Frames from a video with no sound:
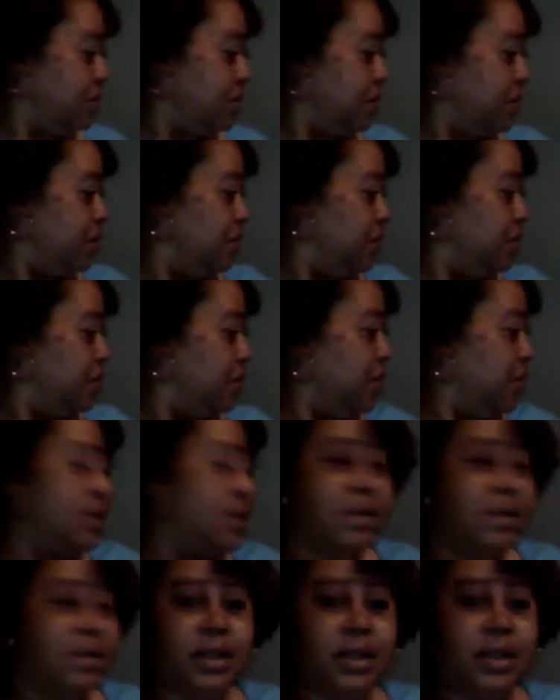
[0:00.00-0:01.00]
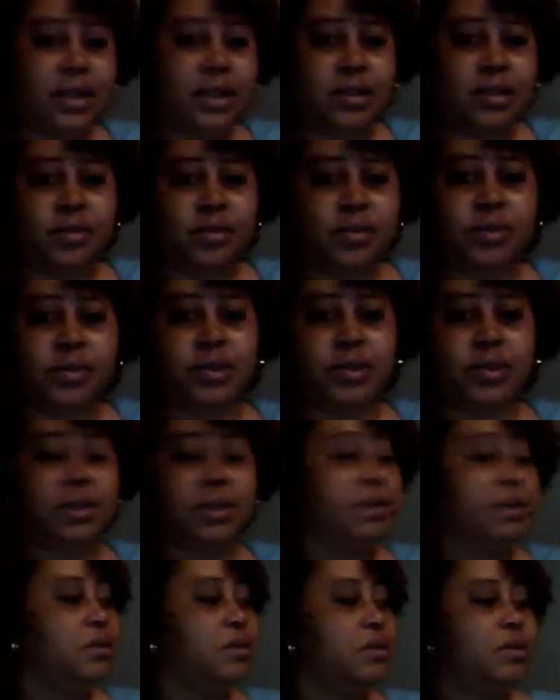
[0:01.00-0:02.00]
everything's not in no
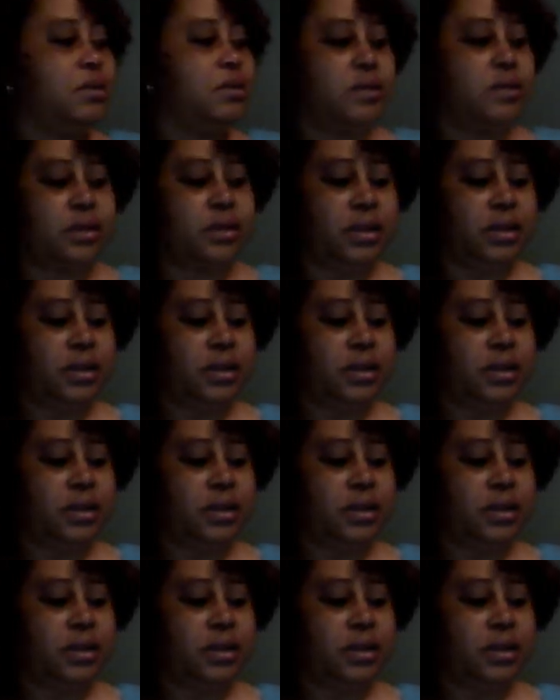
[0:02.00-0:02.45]
particular order